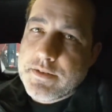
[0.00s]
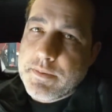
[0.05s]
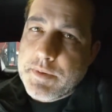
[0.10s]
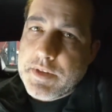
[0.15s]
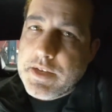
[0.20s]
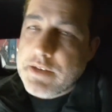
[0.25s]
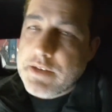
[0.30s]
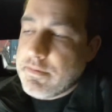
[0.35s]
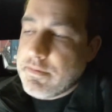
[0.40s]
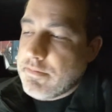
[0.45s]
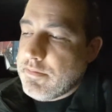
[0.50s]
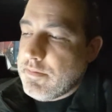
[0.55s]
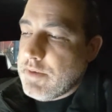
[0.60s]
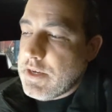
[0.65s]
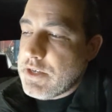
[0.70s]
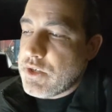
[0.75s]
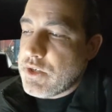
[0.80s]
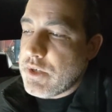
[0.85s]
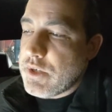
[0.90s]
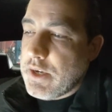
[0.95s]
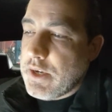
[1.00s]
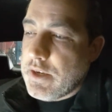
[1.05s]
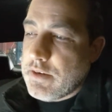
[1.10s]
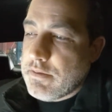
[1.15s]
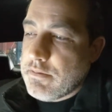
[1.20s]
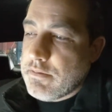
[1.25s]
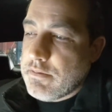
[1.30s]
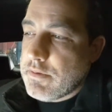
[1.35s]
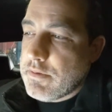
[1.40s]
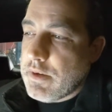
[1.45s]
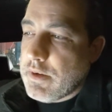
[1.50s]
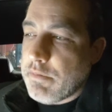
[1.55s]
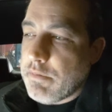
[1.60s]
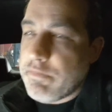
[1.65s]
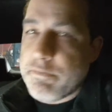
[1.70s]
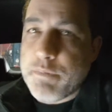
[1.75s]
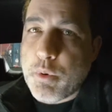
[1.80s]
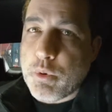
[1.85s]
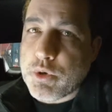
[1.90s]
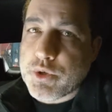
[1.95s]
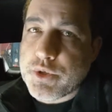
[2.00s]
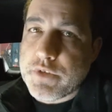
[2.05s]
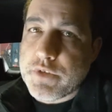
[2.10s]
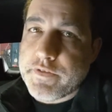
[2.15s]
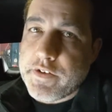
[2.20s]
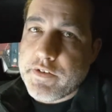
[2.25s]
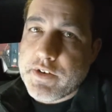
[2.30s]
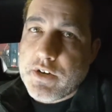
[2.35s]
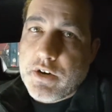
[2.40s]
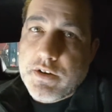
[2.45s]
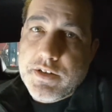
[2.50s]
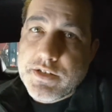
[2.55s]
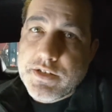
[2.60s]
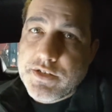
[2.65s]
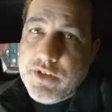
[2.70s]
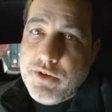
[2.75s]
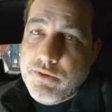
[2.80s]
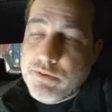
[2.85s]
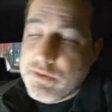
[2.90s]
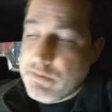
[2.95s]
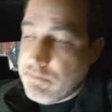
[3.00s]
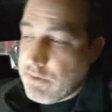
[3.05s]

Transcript: I mean, they should get a portion of every car that's tuned.